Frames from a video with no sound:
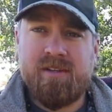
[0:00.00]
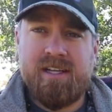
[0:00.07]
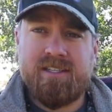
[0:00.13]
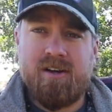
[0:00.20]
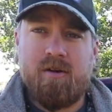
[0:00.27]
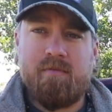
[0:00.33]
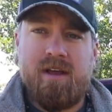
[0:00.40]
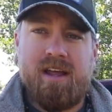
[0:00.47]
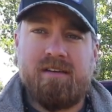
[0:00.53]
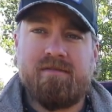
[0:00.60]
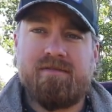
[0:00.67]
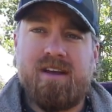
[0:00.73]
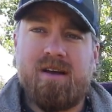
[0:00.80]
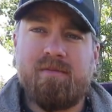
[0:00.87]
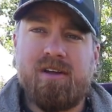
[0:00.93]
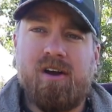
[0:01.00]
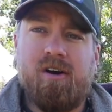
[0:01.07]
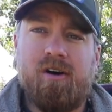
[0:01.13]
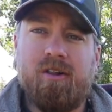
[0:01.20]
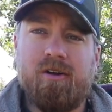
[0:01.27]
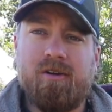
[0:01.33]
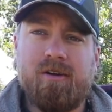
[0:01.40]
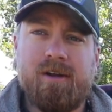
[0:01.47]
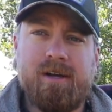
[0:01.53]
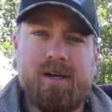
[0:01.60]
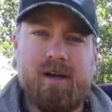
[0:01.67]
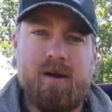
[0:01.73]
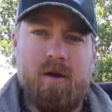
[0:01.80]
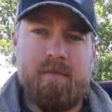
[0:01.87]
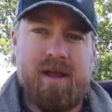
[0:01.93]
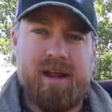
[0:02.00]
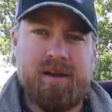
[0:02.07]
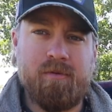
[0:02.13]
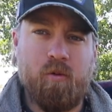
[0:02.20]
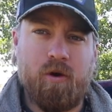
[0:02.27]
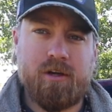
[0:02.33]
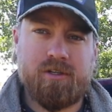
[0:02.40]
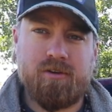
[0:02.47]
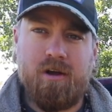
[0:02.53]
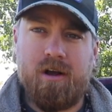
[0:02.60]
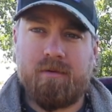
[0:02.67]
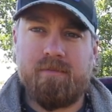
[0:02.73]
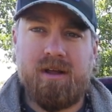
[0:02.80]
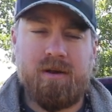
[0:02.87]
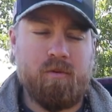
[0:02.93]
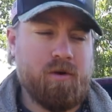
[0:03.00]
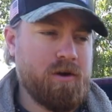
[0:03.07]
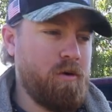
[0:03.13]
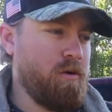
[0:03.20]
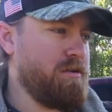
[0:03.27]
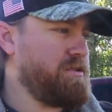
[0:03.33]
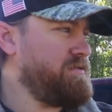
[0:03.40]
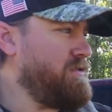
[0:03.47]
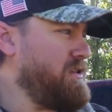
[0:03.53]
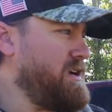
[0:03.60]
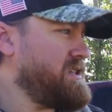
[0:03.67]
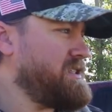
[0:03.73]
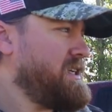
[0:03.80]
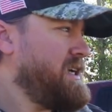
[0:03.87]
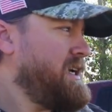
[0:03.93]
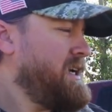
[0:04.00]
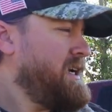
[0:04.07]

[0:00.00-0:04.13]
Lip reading: That's our main family hauler, our main work truck, main workhorse for us.